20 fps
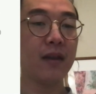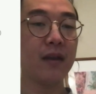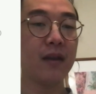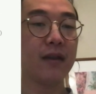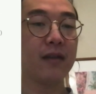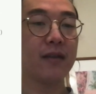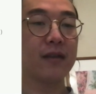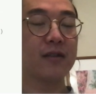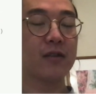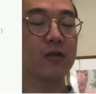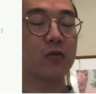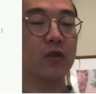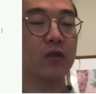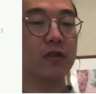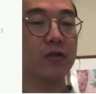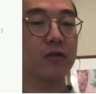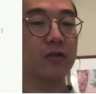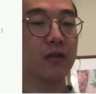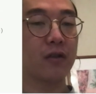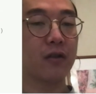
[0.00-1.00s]
This is what's
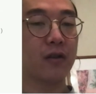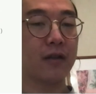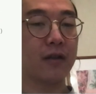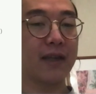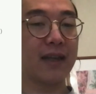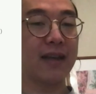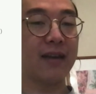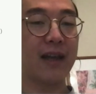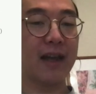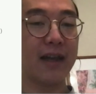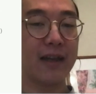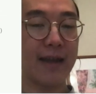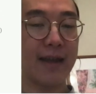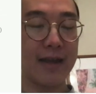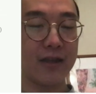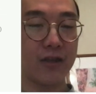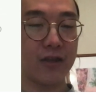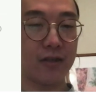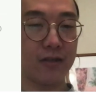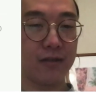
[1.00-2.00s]
usually called inline
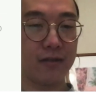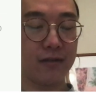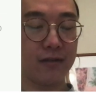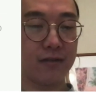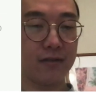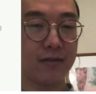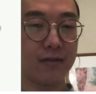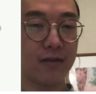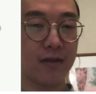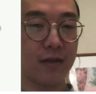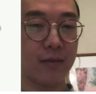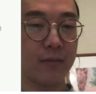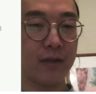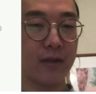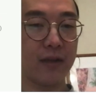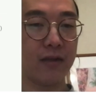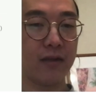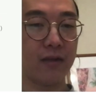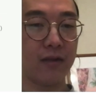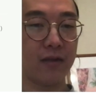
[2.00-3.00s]
caching
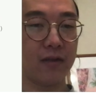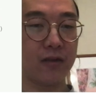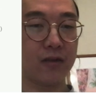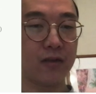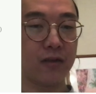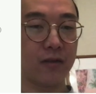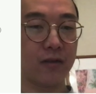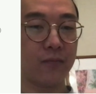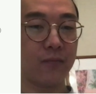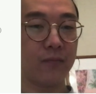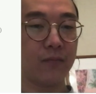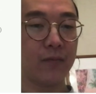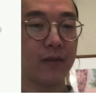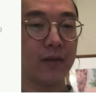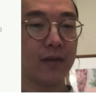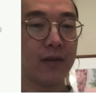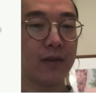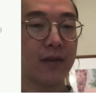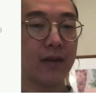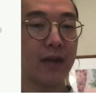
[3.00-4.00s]
in the literature.
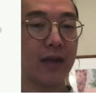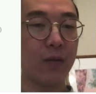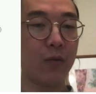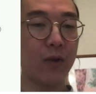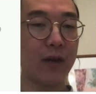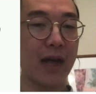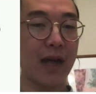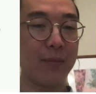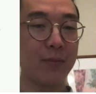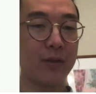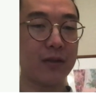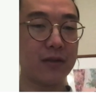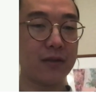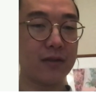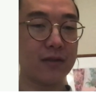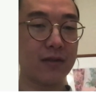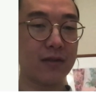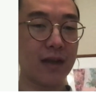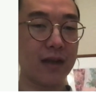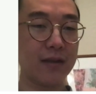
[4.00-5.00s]
And what happens
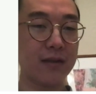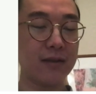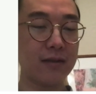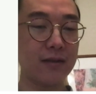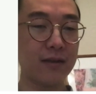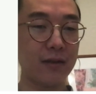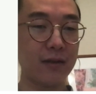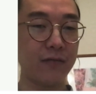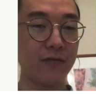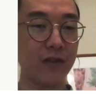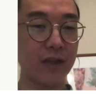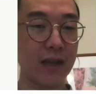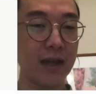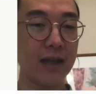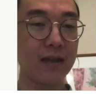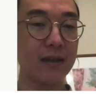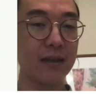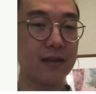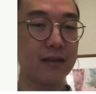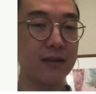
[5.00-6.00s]
is that in
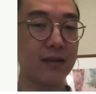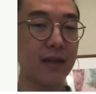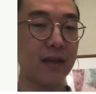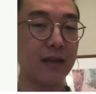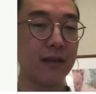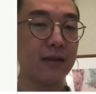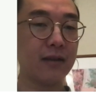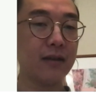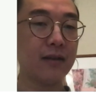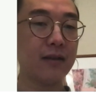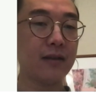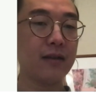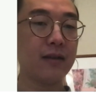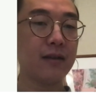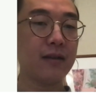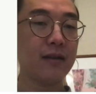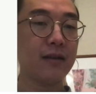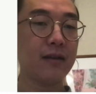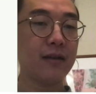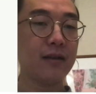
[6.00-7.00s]
V8 is that
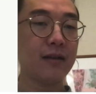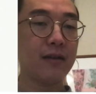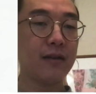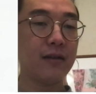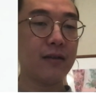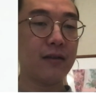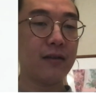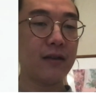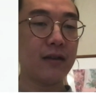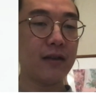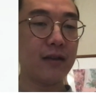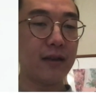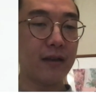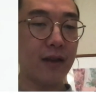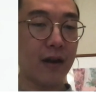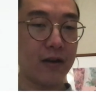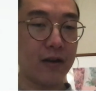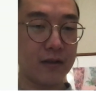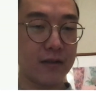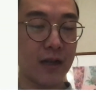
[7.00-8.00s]
in
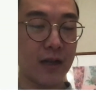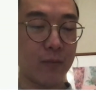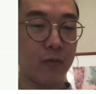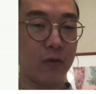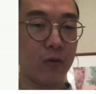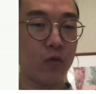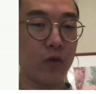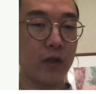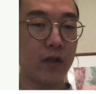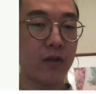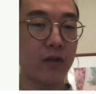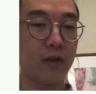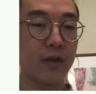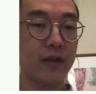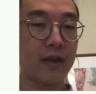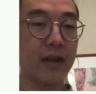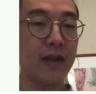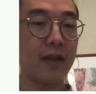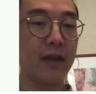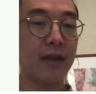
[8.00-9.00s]
our example, when you're
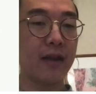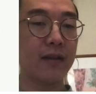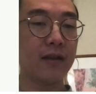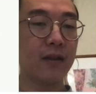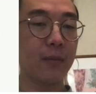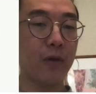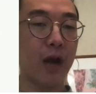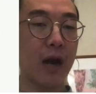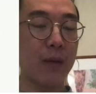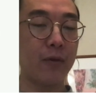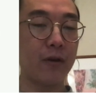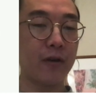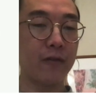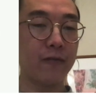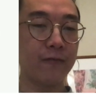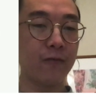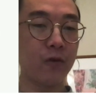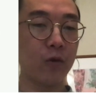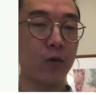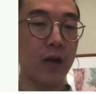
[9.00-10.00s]
getting the property
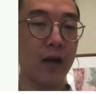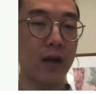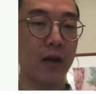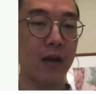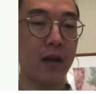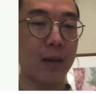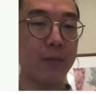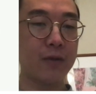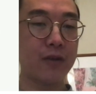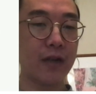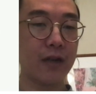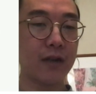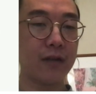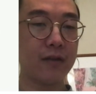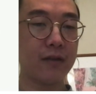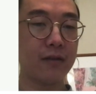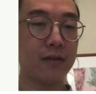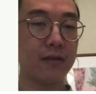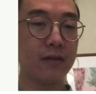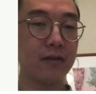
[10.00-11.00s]
foo on an object,
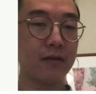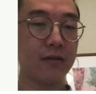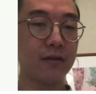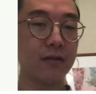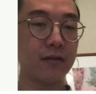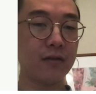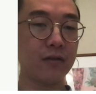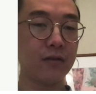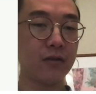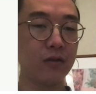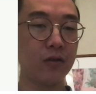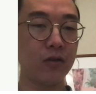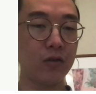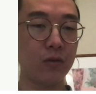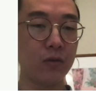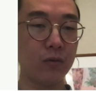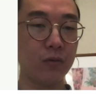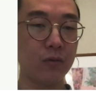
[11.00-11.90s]
you